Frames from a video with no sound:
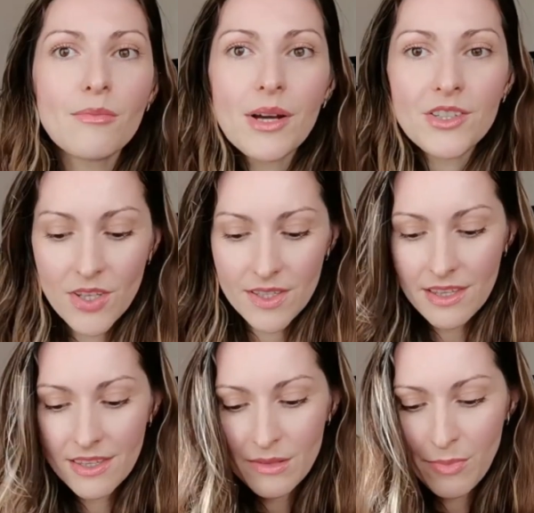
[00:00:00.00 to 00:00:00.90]
but
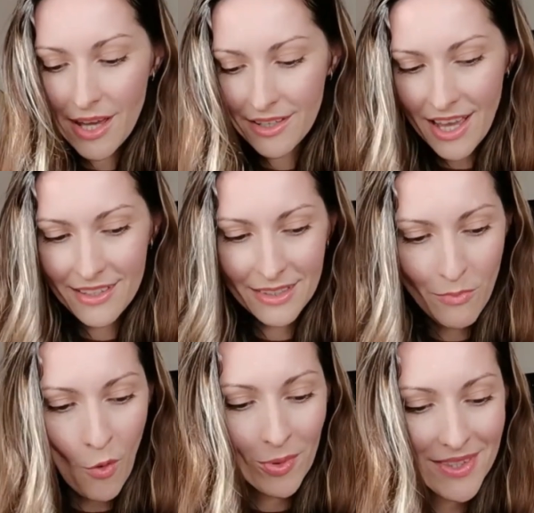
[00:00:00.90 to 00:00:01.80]
just in this bag at
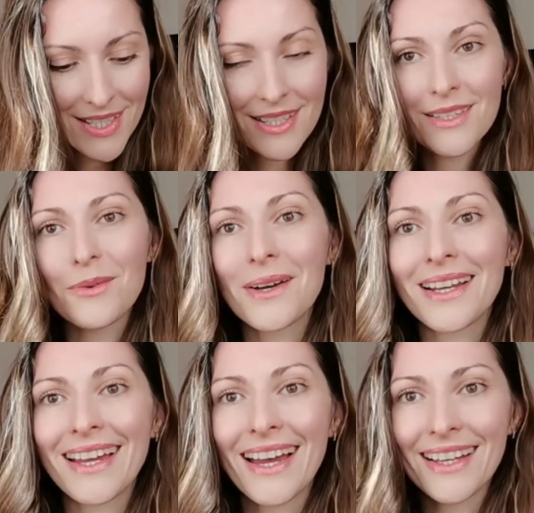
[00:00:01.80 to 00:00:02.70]
the moment, this is the
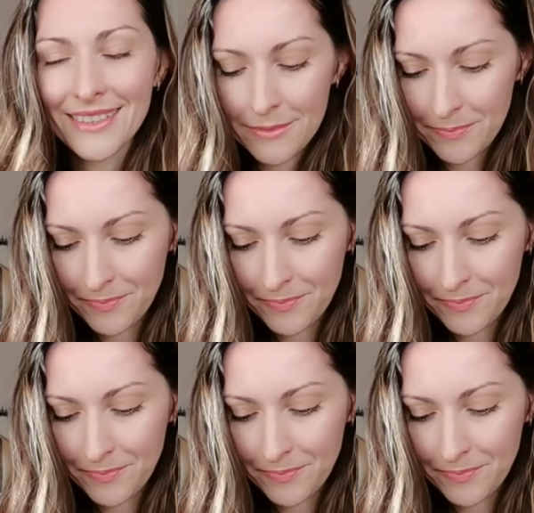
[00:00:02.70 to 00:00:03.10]
one I had.